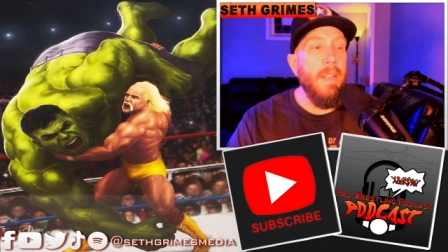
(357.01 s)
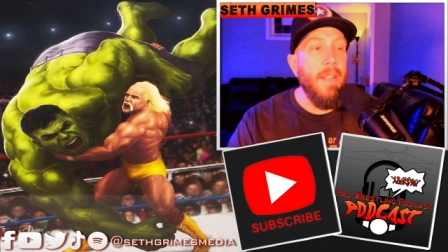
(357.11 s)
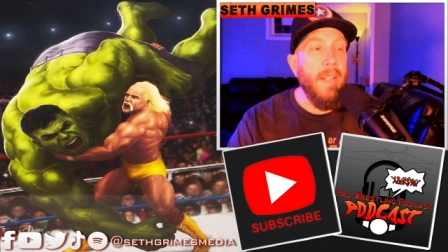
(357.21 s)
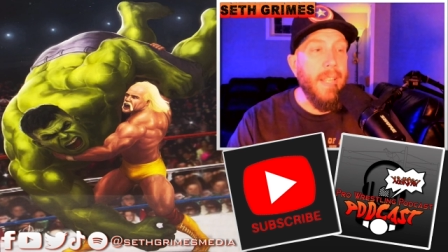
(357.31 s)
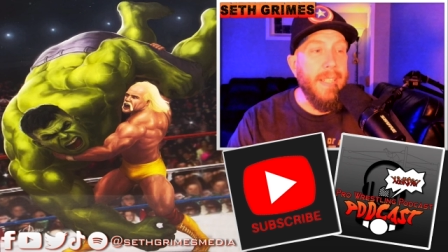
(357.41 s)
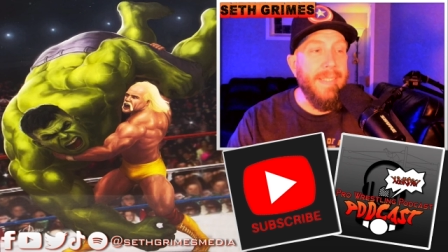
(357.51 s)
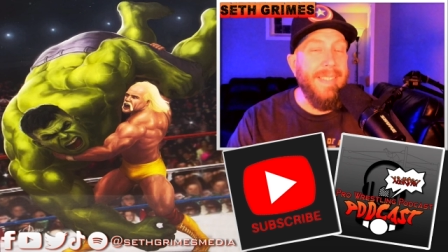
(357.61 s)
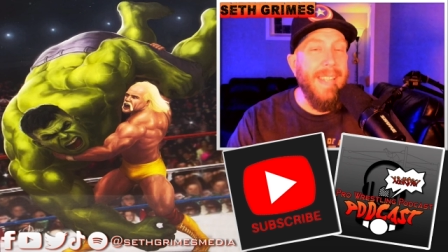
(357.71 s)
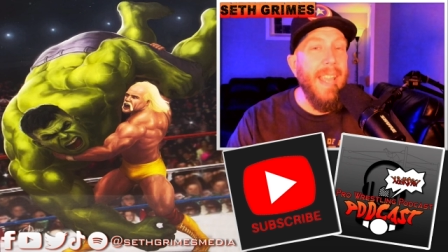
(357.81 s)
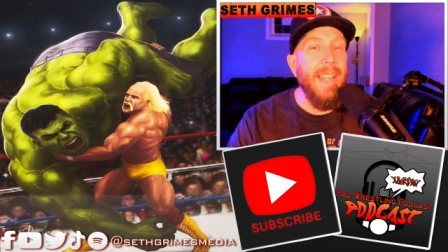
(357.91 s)
Like his
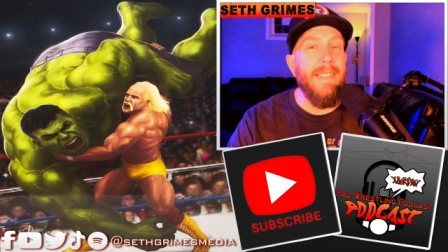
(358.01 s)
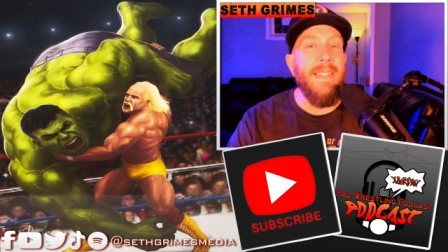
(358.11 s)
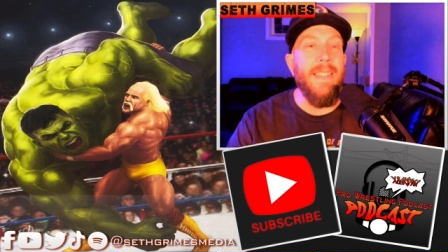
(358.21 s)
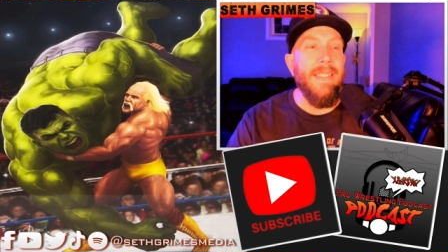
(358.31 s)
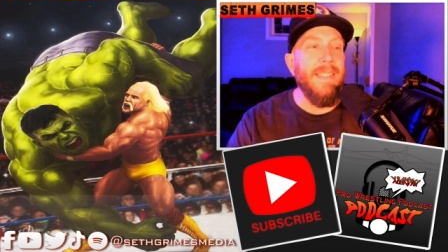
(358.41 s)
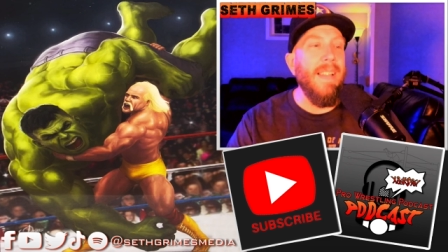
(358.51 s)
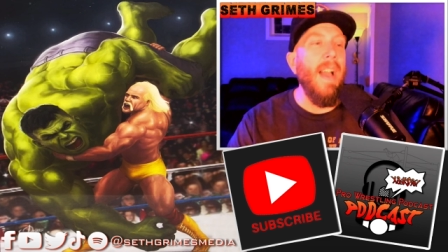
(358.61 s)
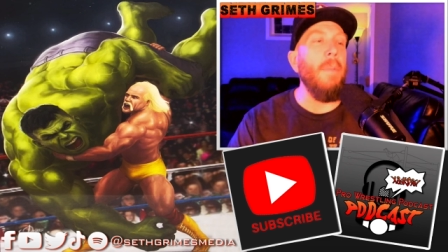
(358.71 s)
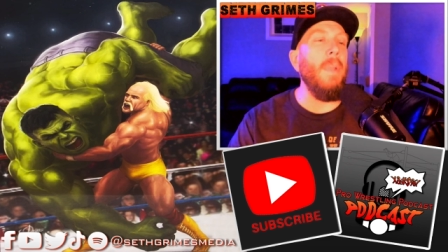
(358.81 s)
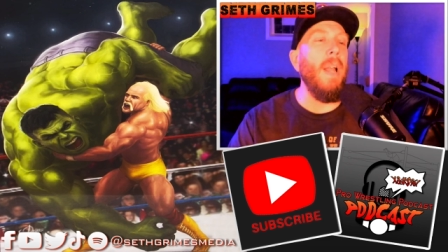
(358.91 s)
dates, his
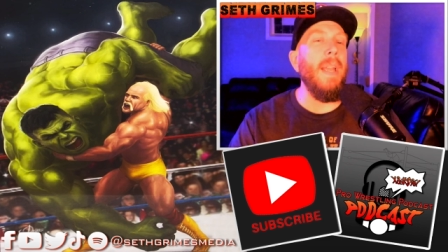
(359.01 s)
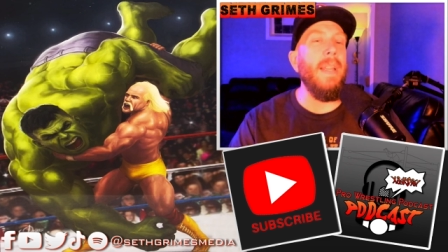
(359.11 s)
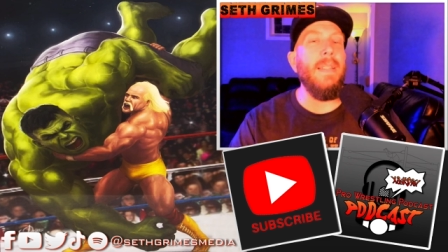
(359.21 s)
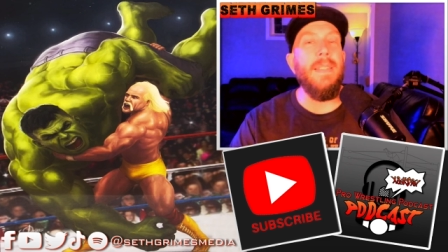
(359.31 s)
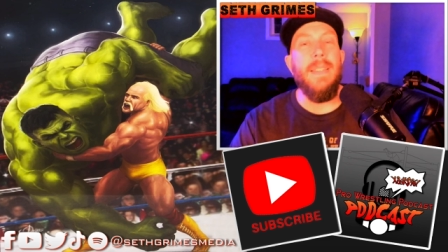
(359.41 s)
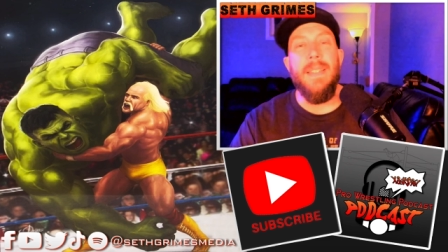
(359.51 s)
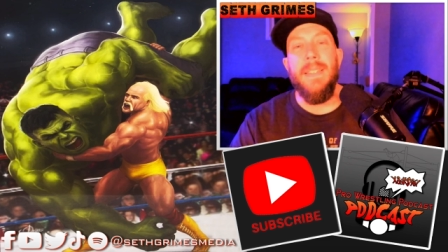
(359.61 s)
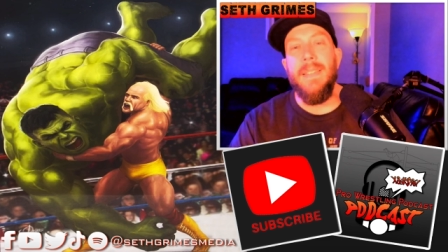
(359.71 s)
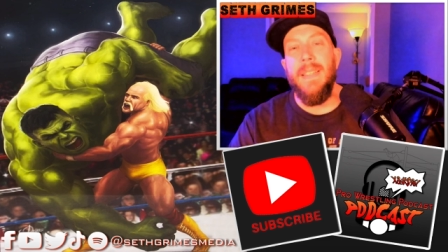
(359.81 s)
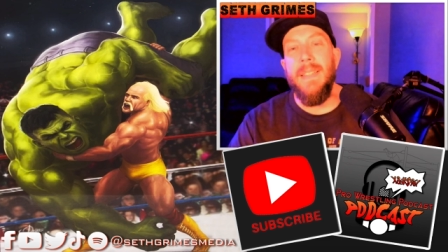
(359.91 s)
timelines,
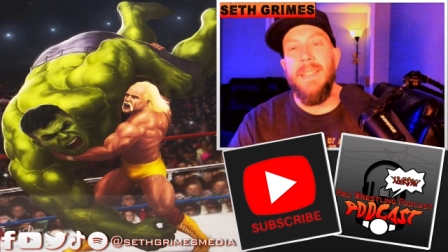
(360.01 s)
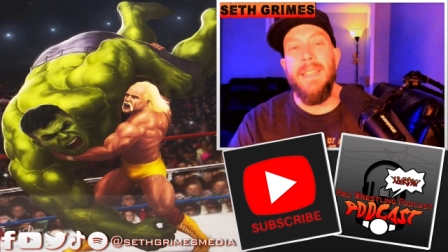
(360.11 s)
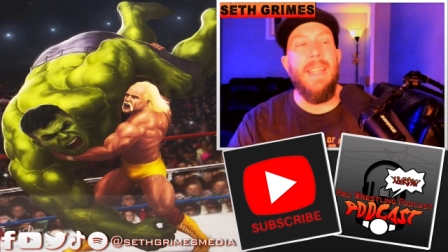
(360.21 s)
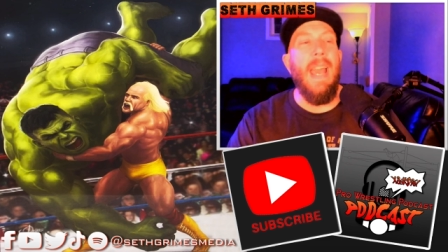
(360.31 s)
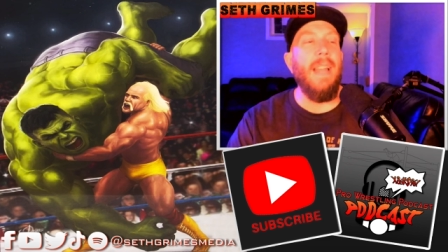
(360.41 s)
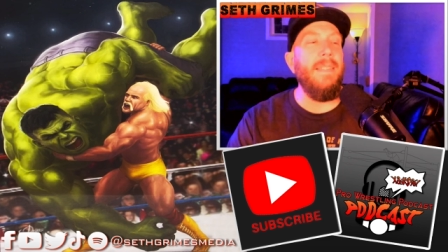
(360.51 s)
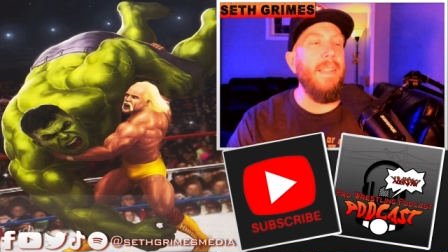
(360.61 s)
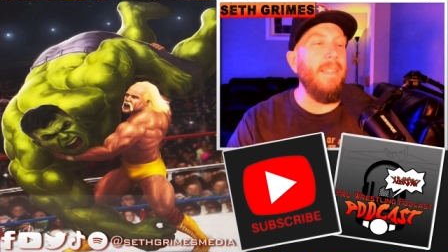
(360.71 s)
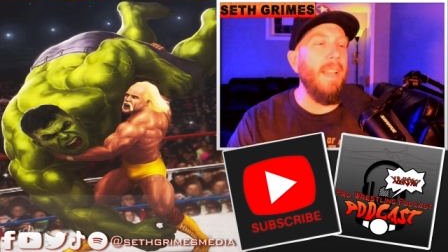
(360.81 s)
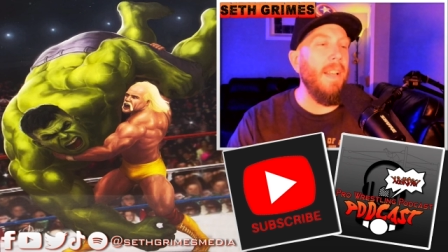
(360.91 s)
his his exact
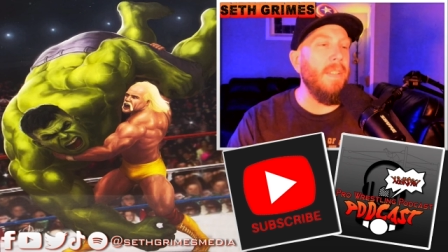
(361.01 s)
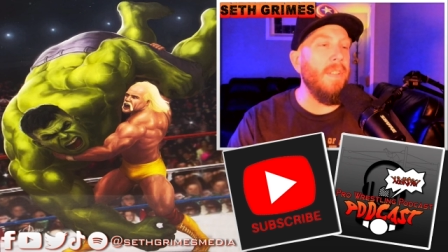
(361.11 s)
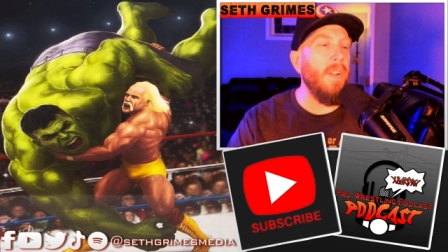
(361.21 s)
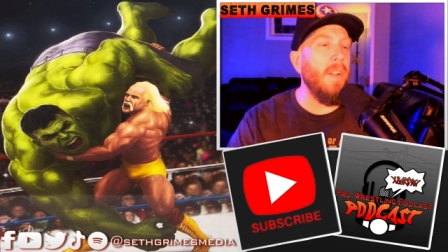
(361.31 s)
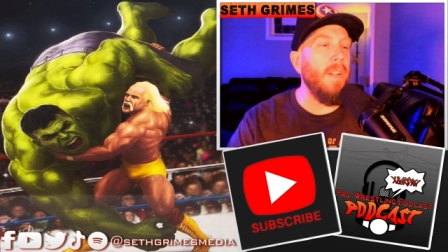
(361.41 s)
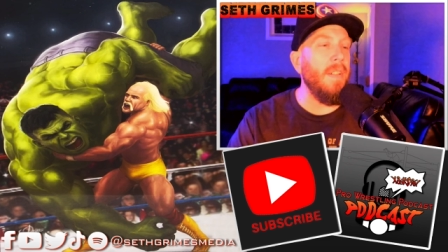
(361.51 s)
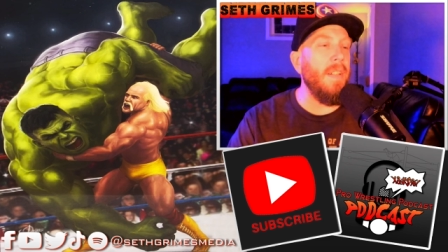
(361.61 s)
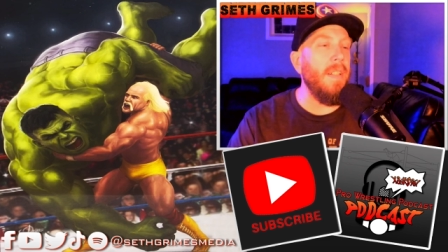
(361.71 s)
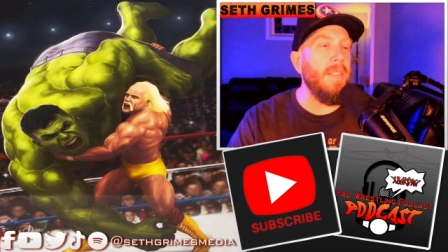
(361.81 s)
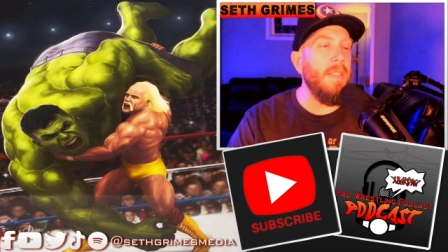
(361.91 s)
details
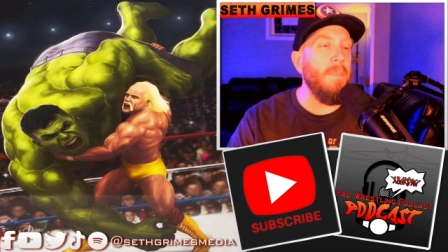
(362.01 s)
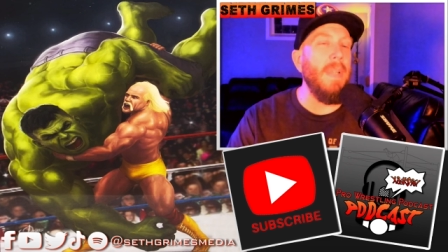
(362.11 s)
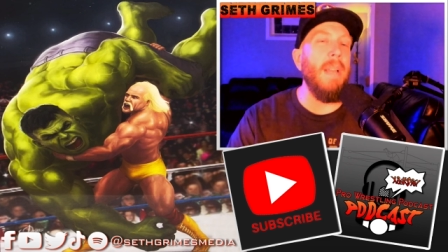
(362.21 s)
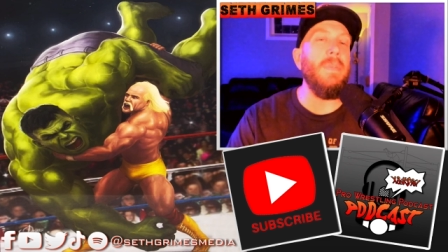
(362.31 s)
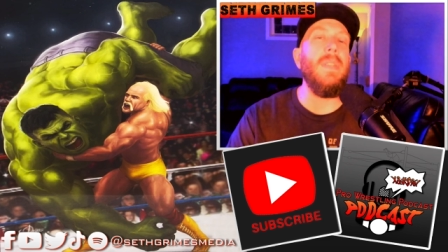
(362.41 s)
are sometimes